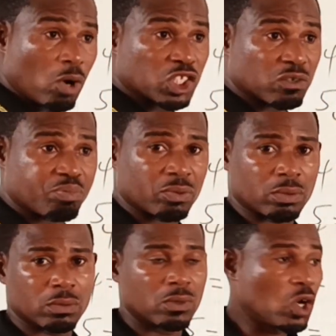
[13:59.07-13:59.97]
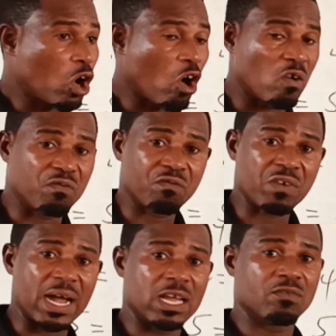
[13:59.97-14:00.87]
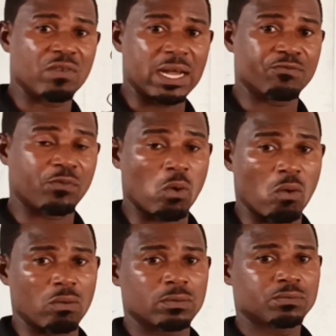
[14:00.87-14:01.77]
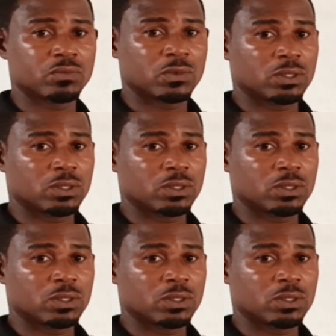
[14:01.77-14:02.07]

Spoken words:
multiple of 5 and 4.